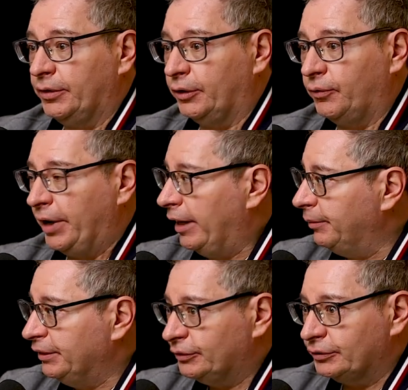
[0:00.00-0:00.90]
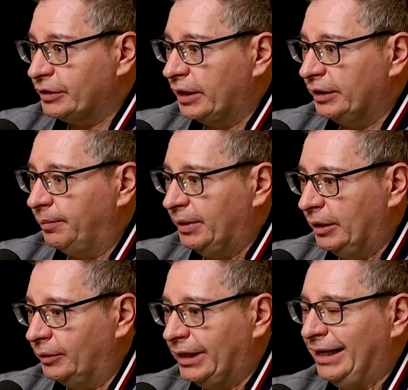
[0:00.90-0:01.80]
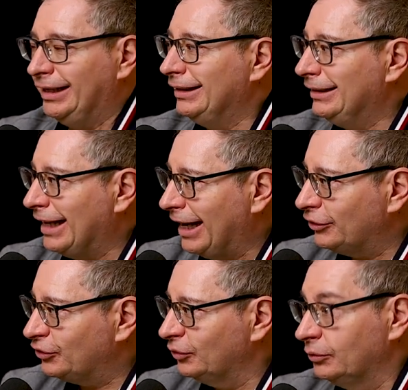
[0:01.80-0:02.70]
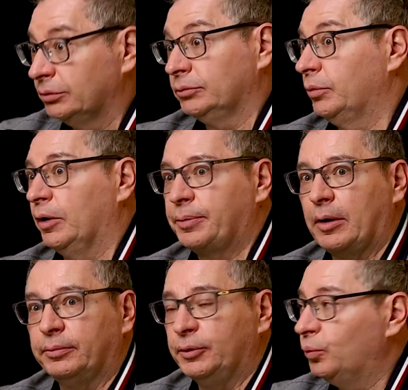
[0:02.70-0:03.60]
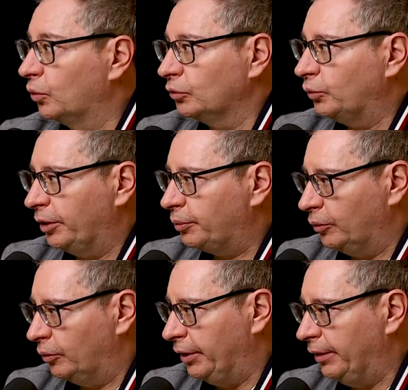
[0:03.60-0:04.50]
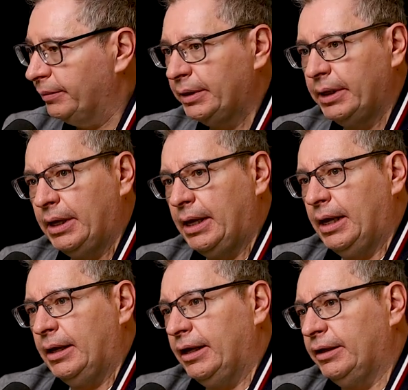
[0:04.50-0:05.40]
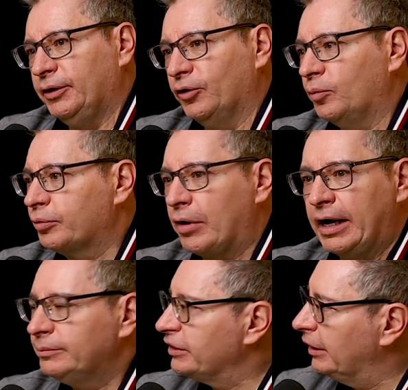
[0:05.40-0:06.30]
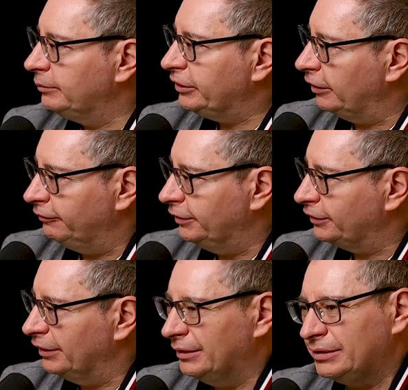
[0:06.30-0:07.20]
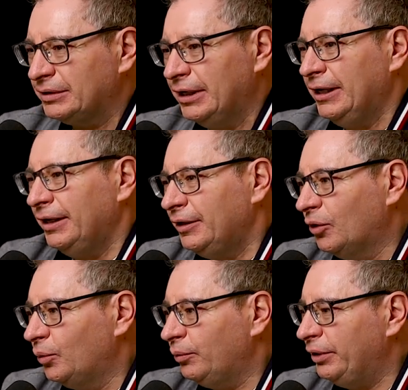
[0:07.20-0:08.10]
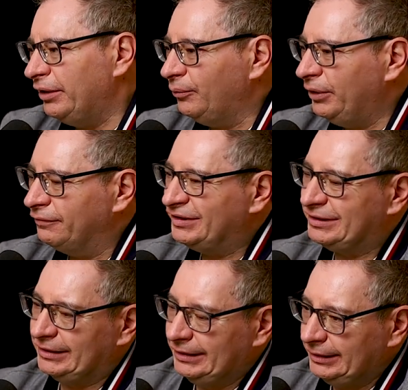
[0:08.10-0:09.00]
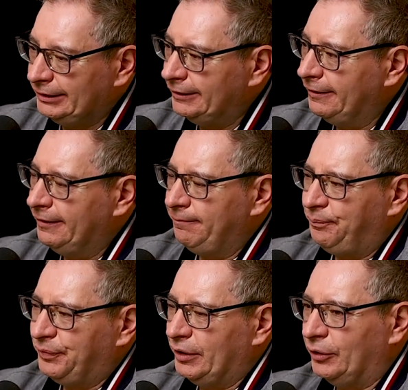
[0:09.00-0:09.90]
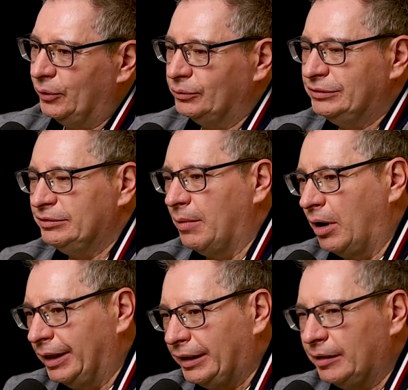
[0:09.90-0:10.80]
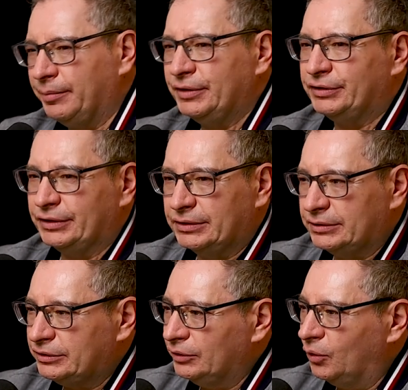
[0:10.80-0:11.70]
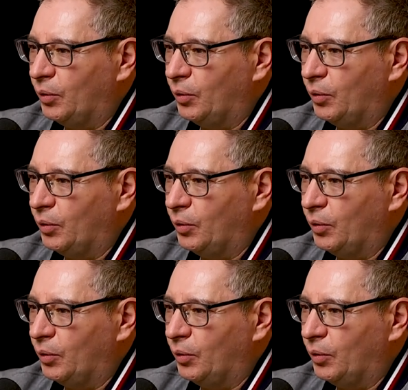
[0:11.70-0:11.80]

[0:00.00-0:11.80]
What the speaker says: The Grammys, you're talking about a national, well, probably worldwide program, you know, primetime television. And this, you know, we have seen, you know, demonic images, you know,